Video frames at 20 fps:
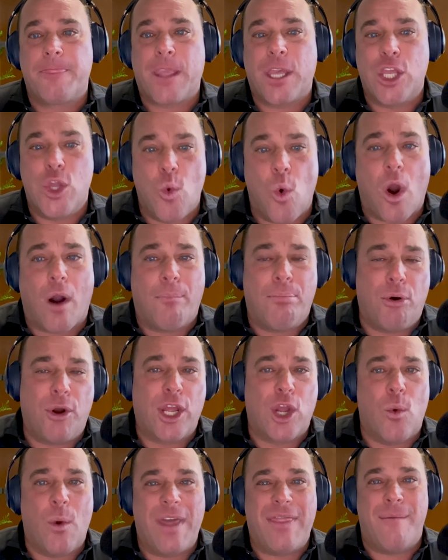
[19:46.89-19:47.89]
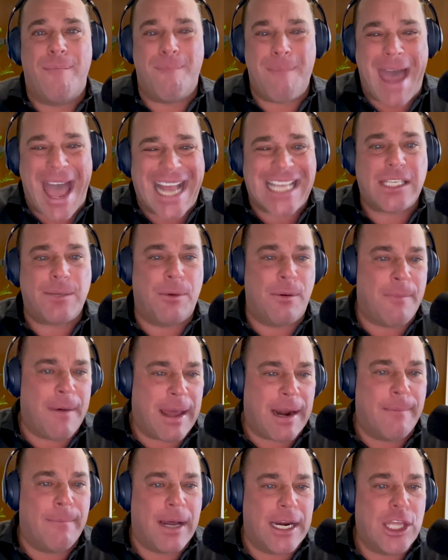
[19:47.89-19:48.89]
you are putting away the maximum
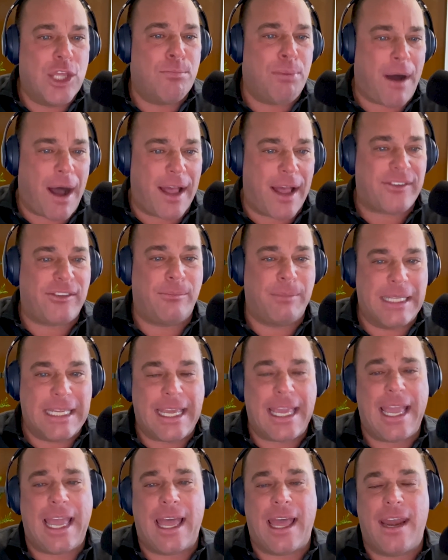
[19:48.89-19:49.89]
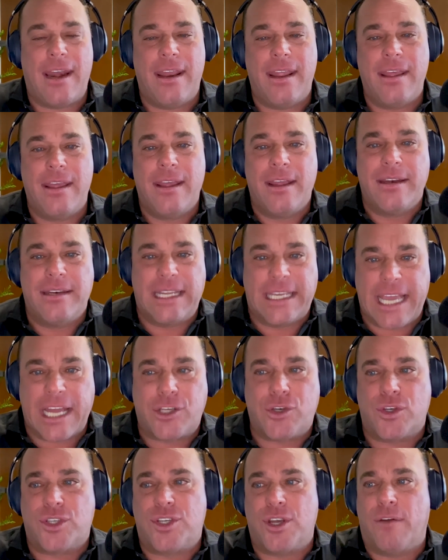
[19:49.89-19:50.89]
amount of money you possibly can to
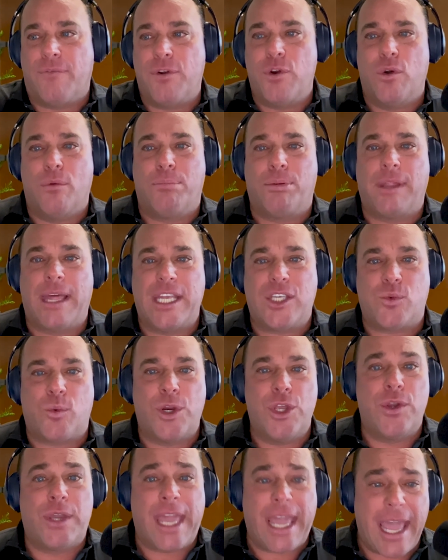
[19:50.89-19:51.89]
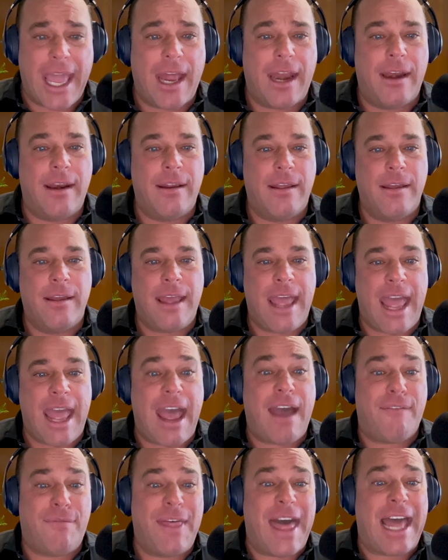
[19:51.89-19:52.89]
get yourself into a place where you can
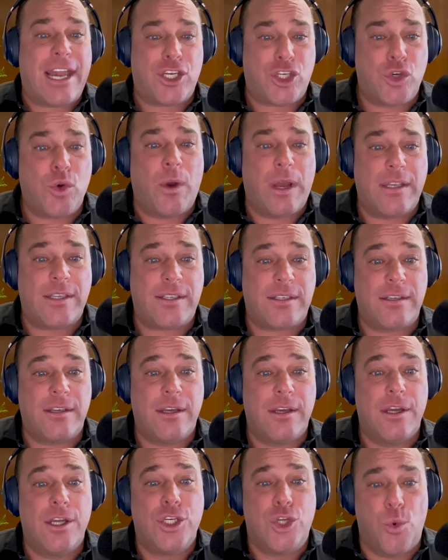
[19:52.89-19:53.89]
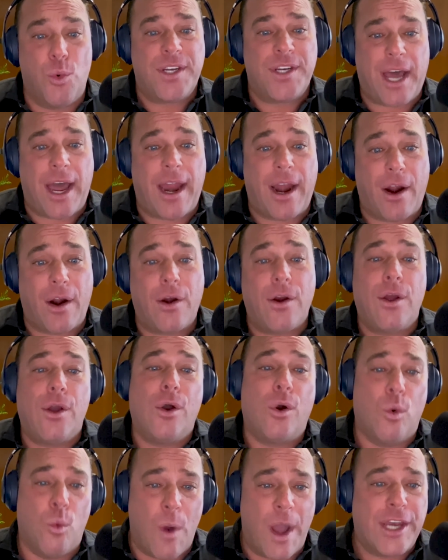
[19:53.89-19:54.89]
have that choice to retire
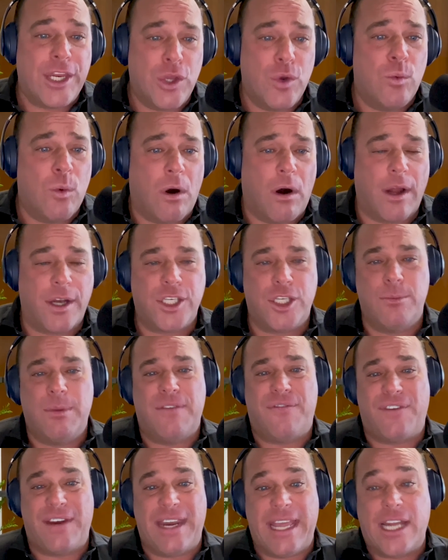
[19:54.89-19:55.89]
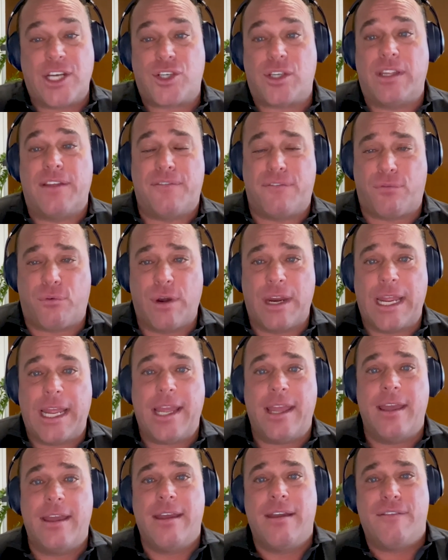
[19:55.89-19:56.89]
when you want, to be financially
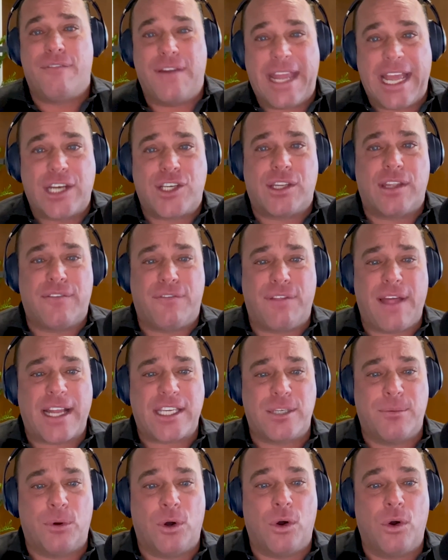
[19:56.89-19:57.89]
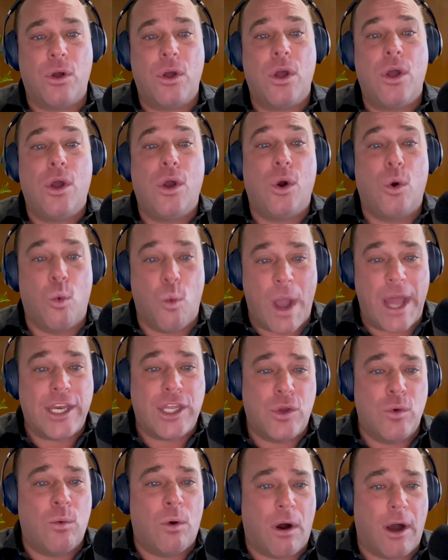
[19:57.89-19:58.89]
free, financially flexible when
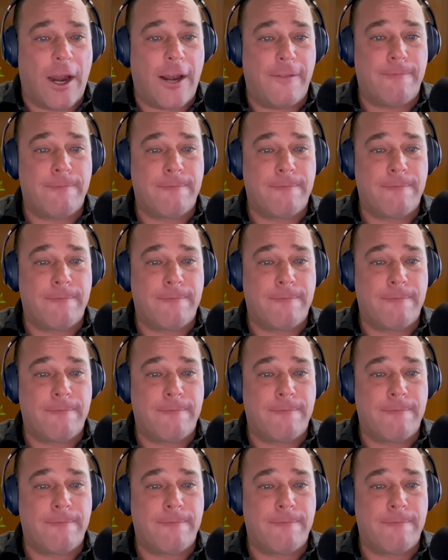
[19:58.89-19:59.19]
you want.